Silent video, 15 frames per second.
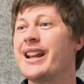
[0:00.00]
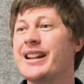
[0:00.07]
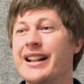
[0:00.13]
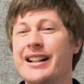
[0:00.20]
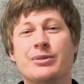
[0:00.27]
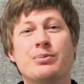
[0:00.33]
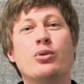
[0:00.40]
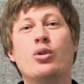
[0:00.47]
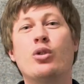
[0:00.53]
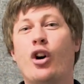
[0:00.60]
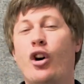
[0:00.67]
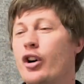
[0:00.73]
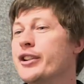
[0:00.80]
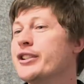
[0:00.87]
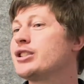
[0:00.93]
there's more
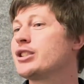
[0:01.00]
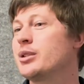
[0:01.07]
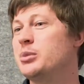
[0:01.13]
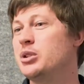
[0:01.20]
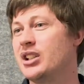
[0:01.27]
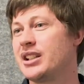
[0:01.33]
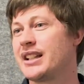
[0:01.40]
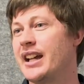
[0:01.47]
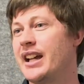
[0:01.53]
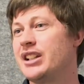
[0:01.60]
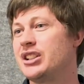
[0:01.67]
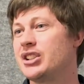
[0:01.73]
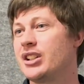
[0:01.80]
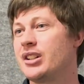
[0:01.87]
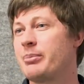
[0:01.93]
honest
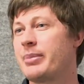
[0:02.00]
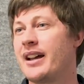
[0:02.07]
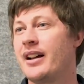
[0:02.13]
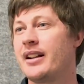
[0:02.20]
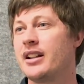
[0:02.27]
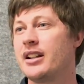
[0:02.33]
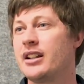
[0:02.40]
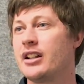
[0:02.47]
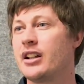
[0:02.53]
communication about,